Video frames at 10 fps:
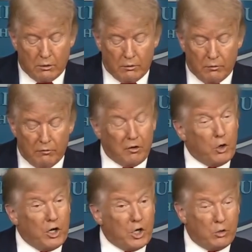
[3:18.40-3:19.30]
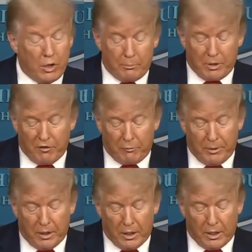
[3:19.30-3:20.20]
very corrupt
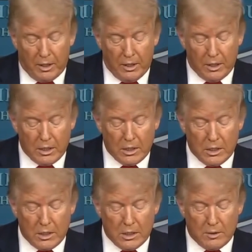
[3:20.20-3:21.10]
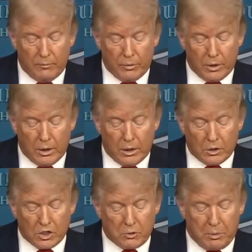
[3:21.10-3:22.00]
FBI,
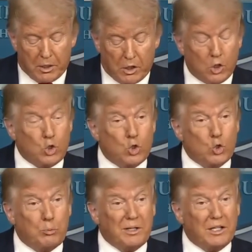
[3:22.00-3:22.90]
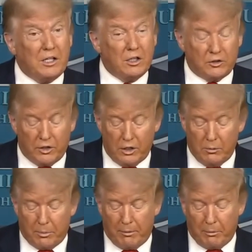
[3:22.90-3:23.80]
is expected to plead guilty.
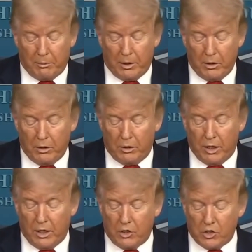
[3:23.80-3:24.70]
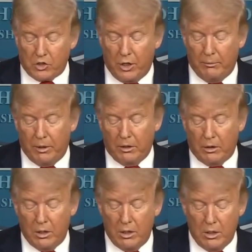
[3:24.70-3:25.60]
You probably heard that. It just came out.
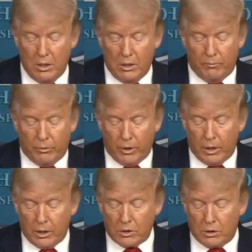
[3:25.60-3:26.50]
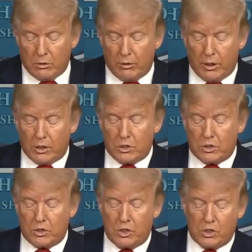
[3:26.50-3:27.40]
So
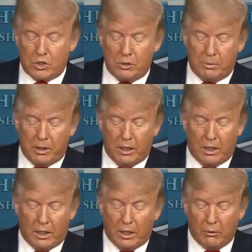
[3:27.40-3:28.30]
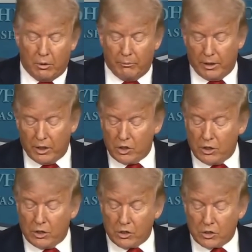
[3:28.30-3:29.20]
that's just the beginning, I would imagine,
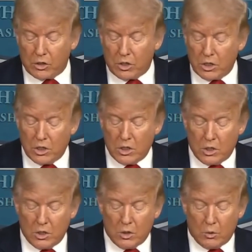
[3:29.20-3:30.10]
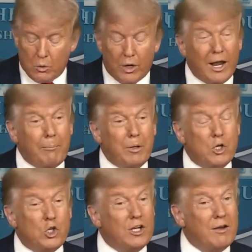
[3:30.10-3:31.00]
because what
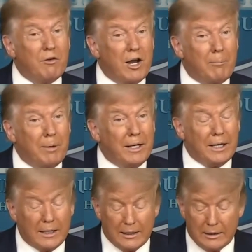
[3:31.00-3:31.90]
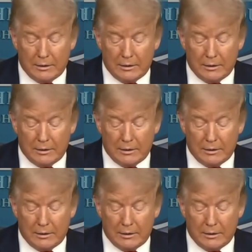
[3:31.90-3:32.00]
happened should never happen again.